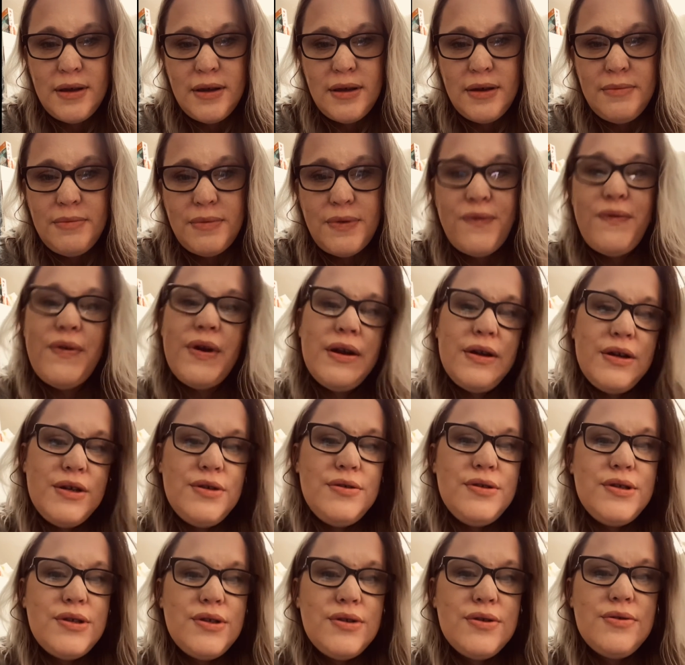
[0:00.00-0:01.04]
my friend
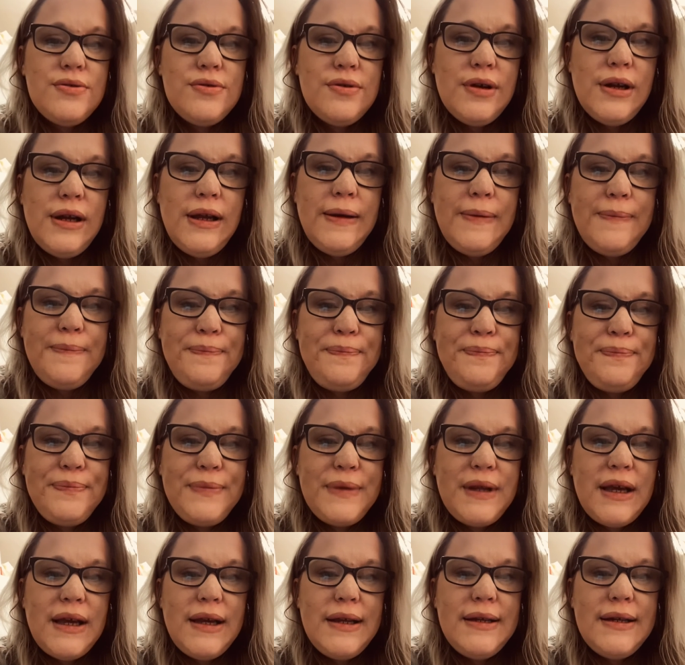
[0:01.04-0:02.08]
used the toilet,
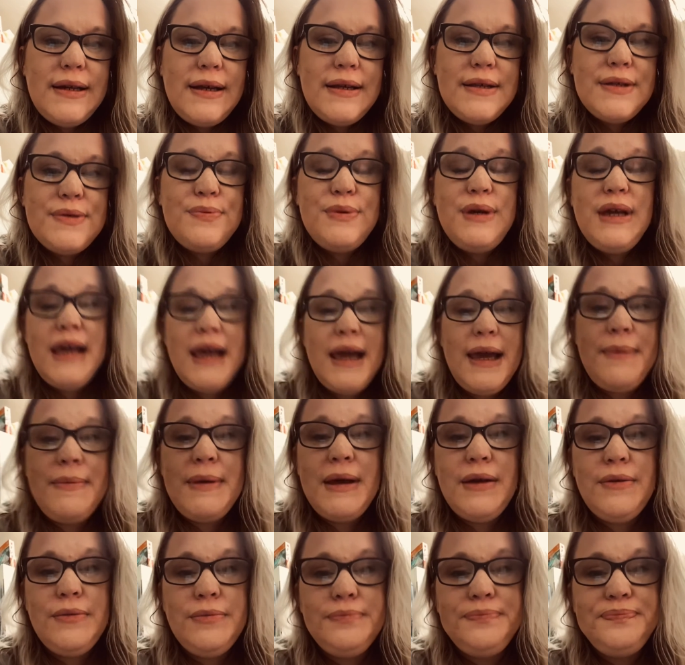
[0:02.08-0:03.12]
and as we came
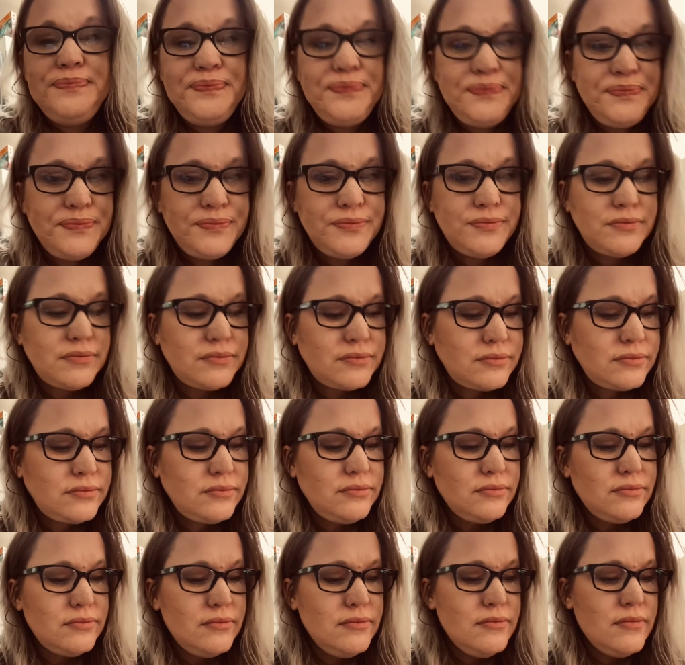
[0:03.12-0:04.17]
out
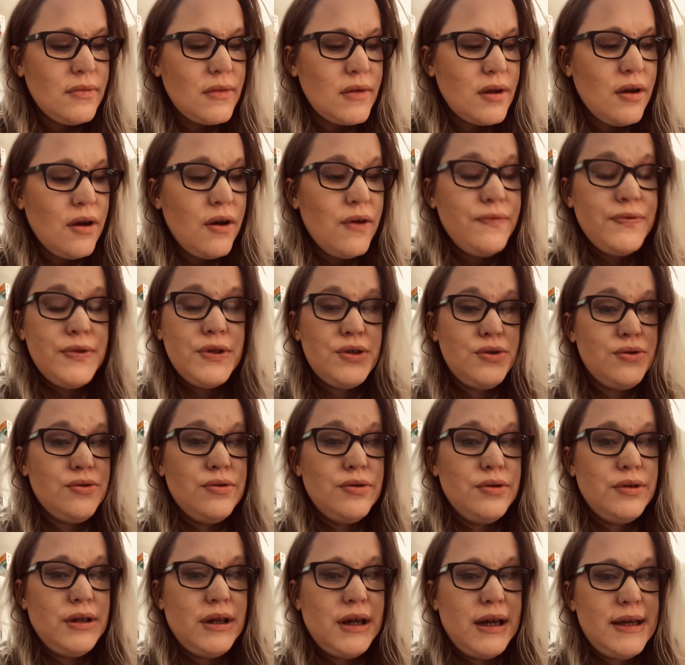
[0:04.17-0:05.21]
of the
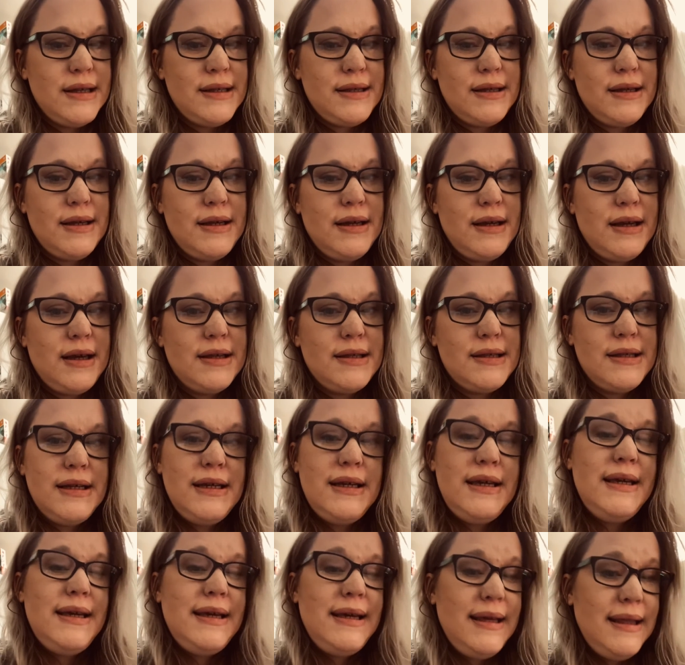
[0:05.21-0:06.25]
toilet, like as the
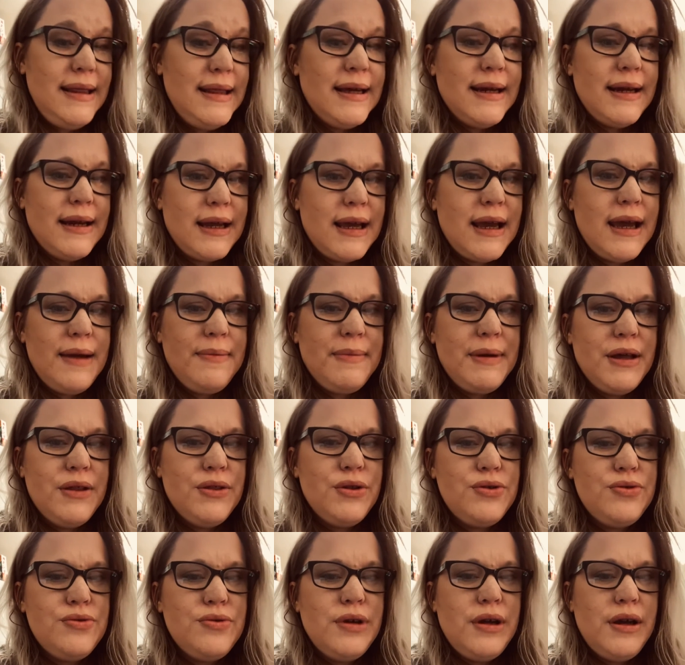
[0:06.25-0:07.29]
heathen came out of the
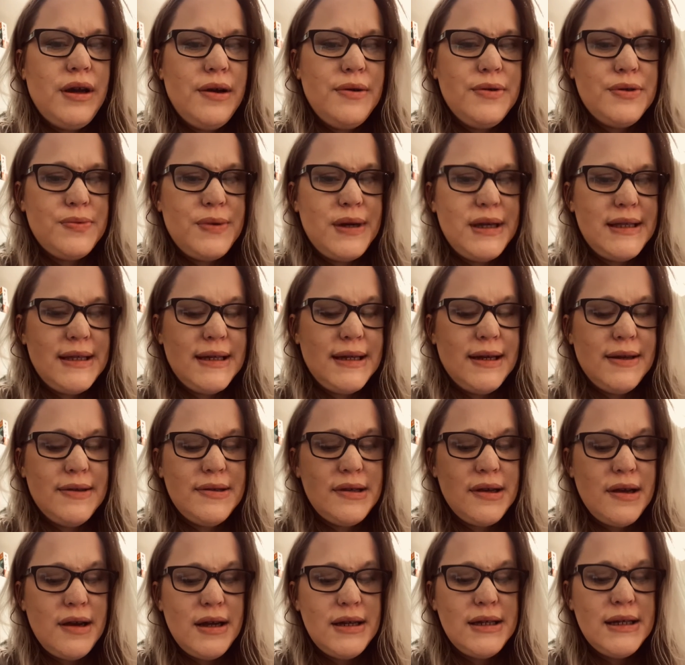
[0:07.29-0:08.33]
toilet, I was waiting
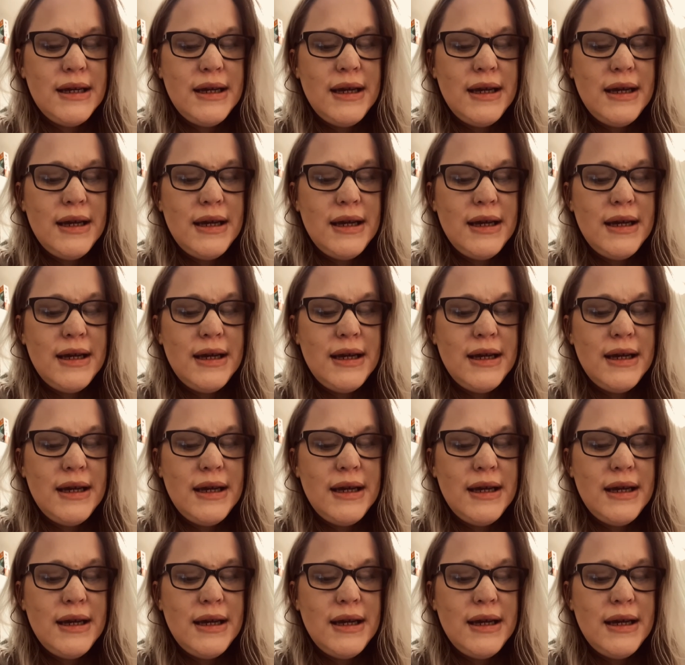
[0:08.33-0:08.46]
outside.